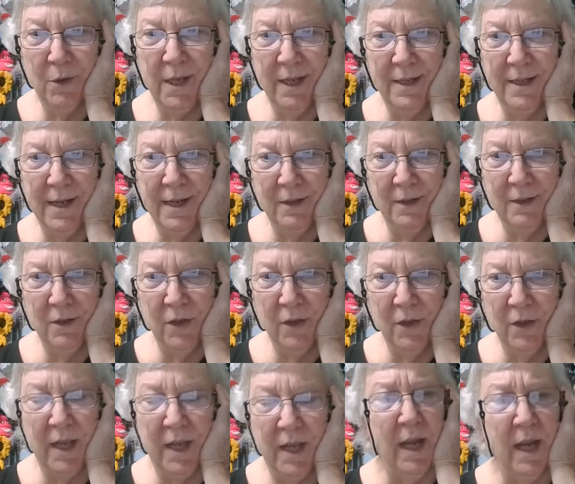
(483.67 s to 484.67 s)
I'm okay
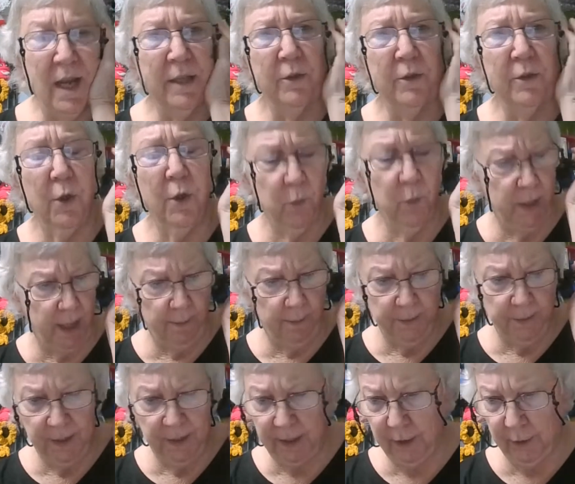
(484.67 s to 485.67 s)
now. Okay, I don't know
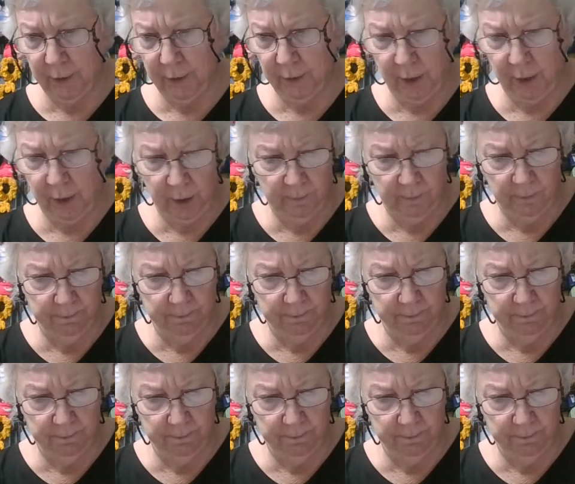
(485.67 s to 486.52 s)
what happened here.